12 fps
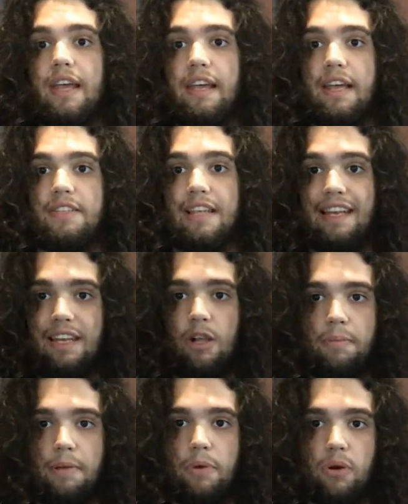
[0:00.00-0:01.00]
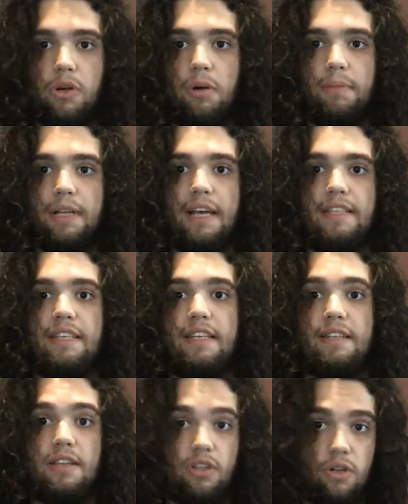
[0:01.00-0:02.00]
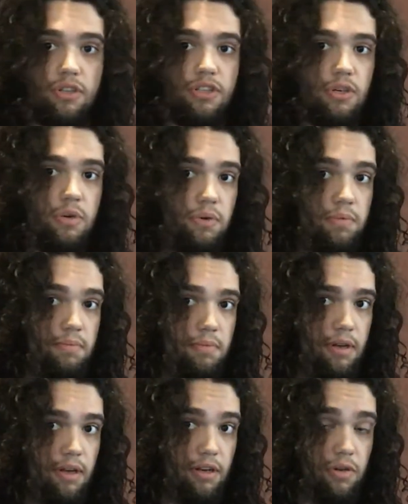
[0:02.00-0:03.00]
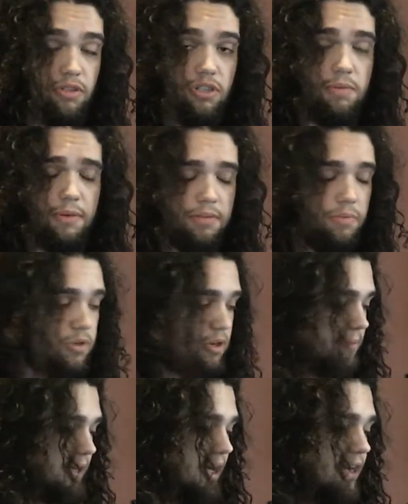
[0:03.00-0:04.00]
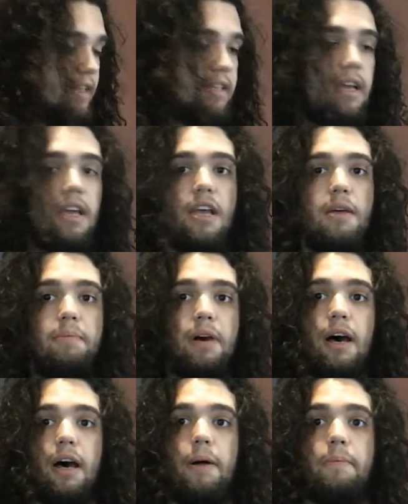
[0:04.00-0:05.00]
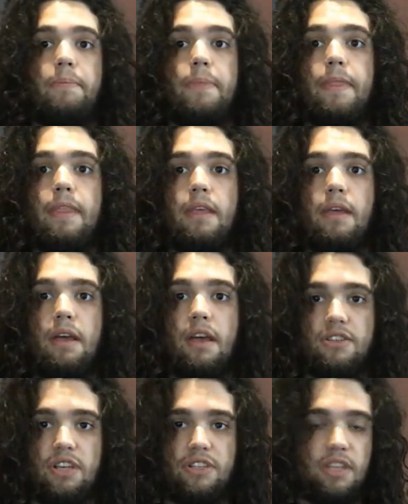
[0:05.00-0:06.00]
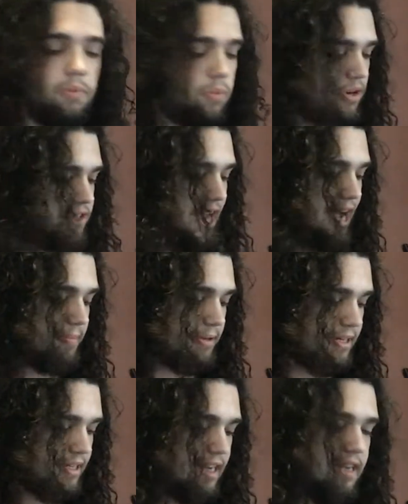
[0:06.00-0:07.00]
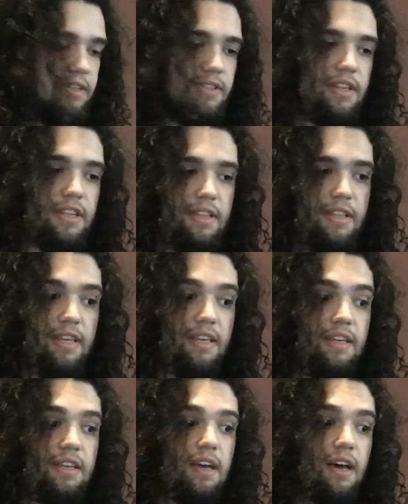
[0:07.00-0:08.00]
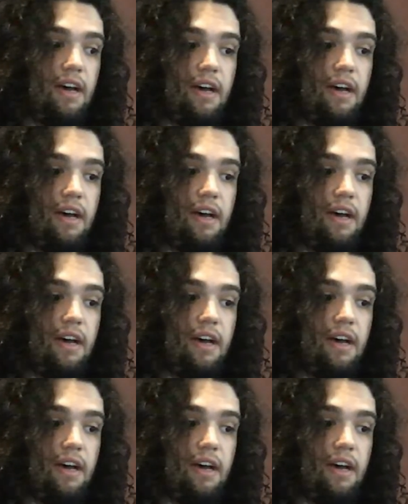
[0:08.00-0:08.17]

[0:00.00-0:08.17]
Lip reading: it gets a little bit more complicated. Not too much more complicated, but essentially what has happened is the